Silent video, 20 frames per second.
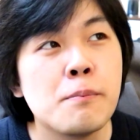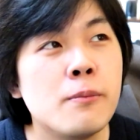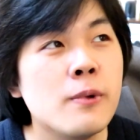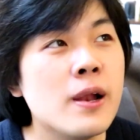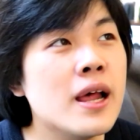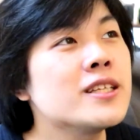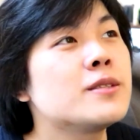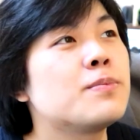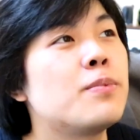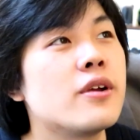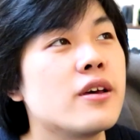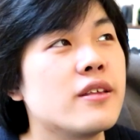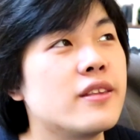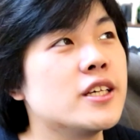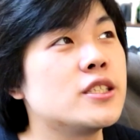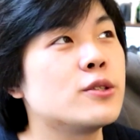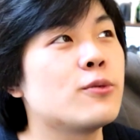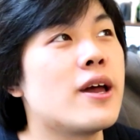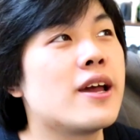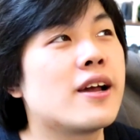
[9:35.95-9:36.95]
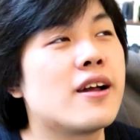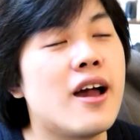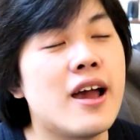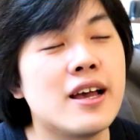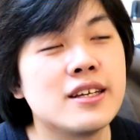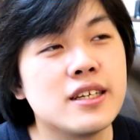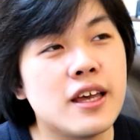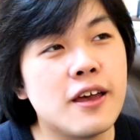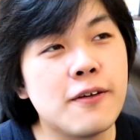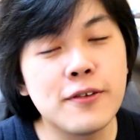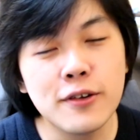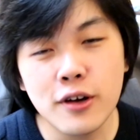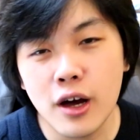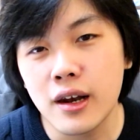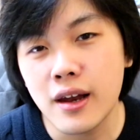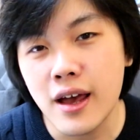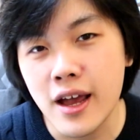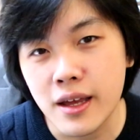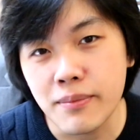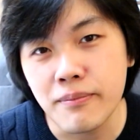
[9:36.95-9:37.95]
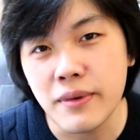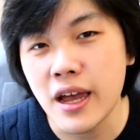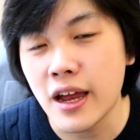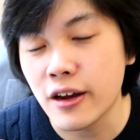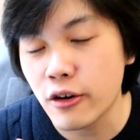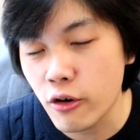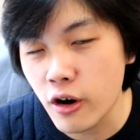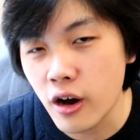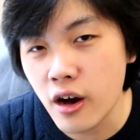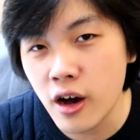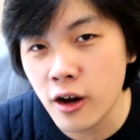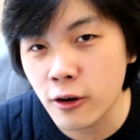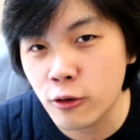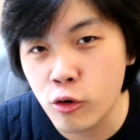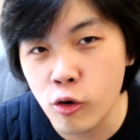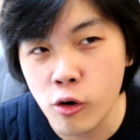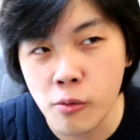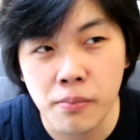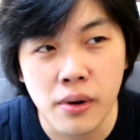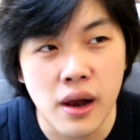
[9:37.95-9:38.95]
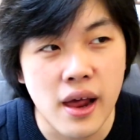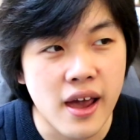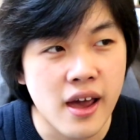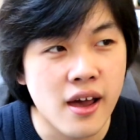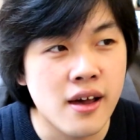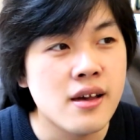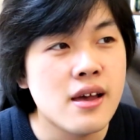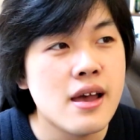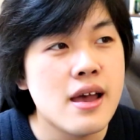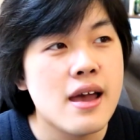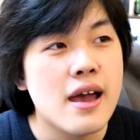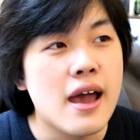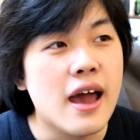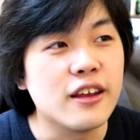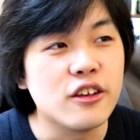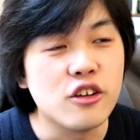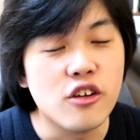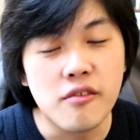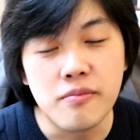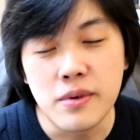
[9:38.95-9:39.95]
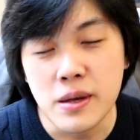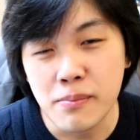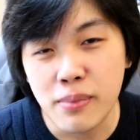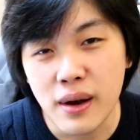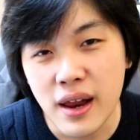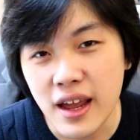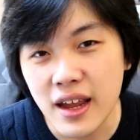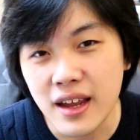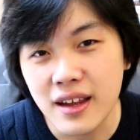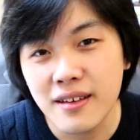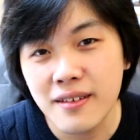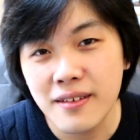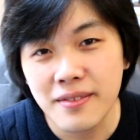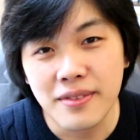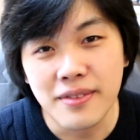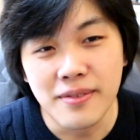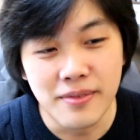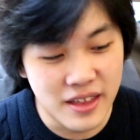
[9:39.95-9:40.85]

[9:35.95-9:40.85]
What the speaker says: Let's put it this way, guys. If you are like me and you're a hardcore player and you have been playing,